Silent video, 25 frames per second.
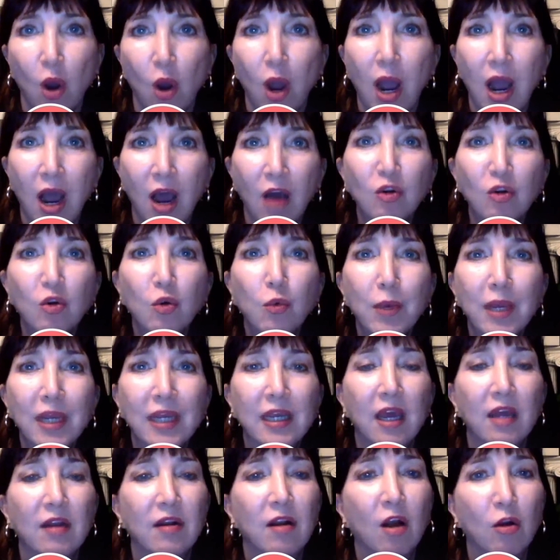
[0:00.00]
how do we
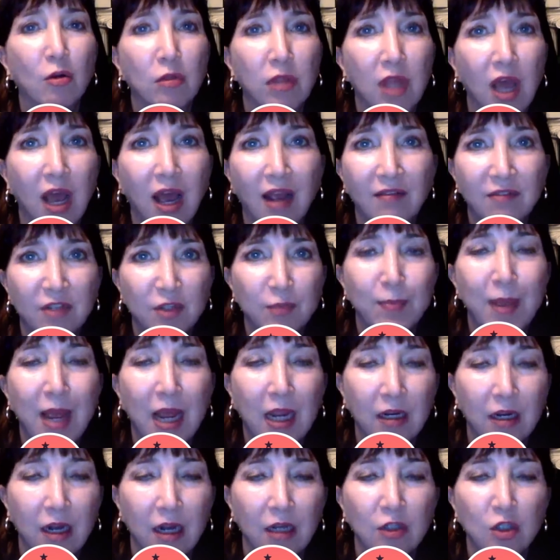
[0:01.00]
get our lives
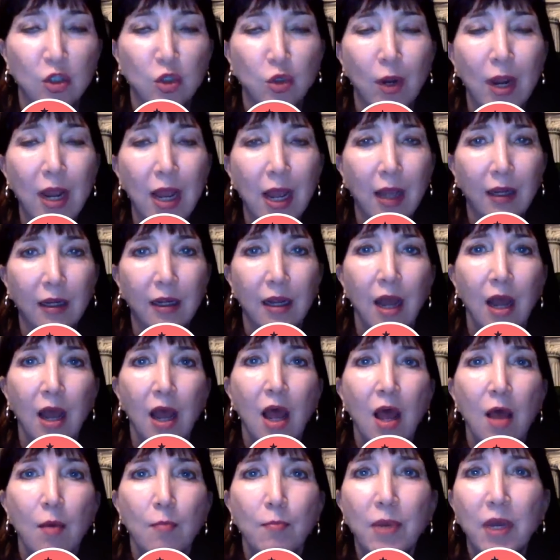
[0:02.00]
back on track?
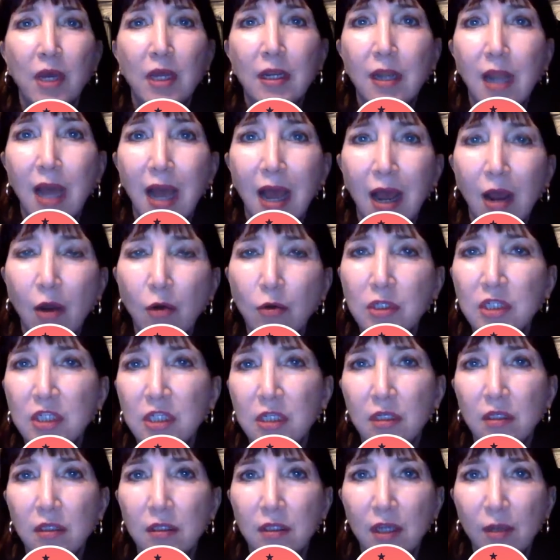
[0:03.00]
But how is
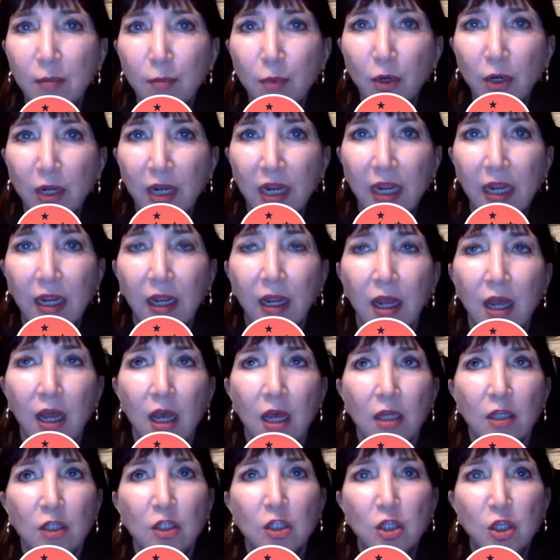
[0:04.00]
it liberty
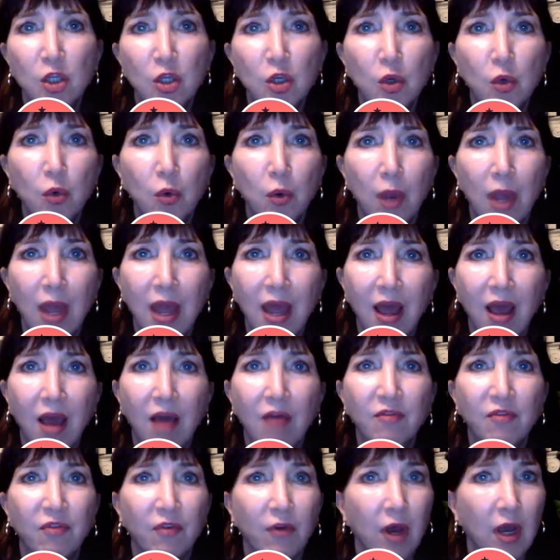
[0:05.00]
to
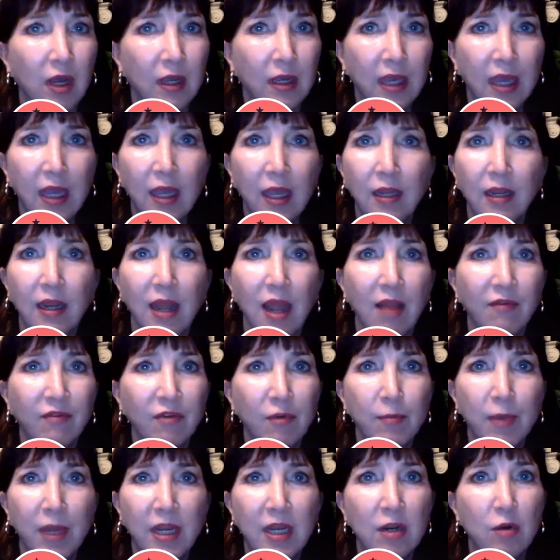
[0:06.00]
have, again,
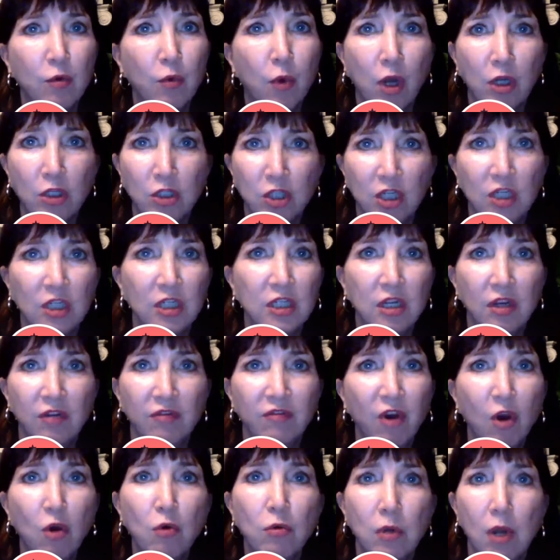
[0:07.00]
everybody in Washington
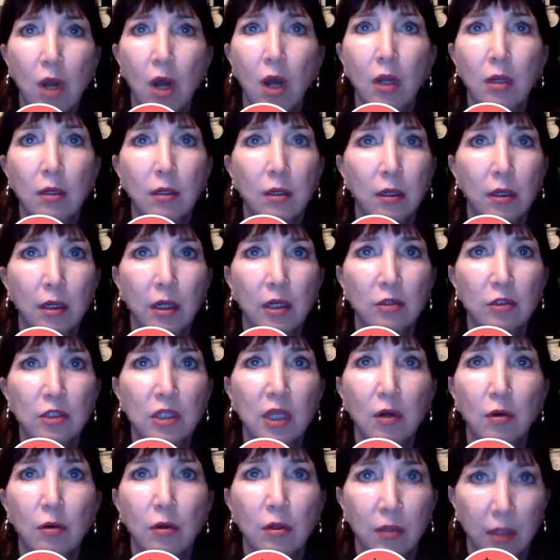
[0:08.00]
vote on here's
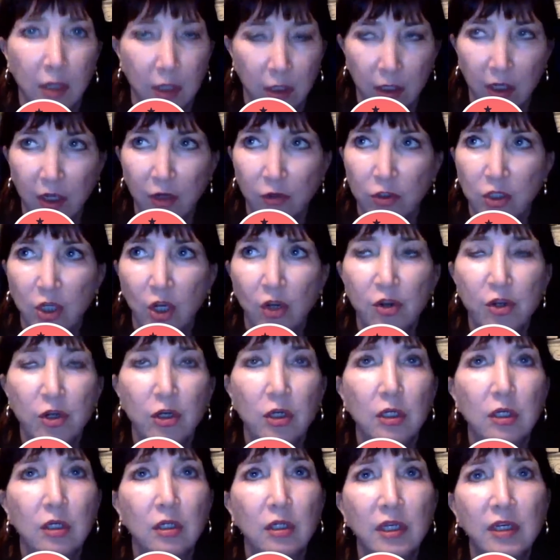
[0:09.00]
how you're
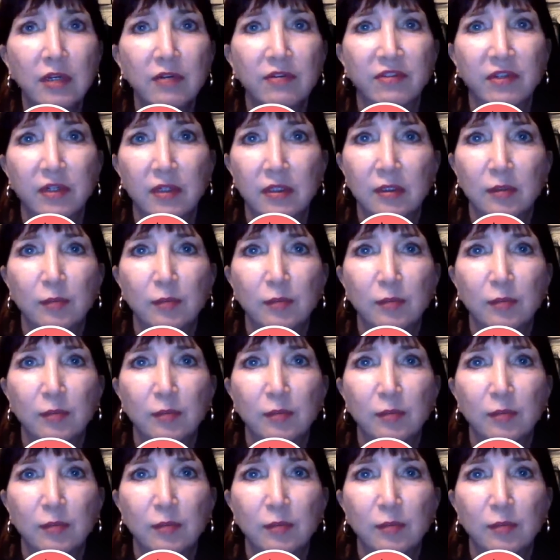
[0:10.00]
going to live?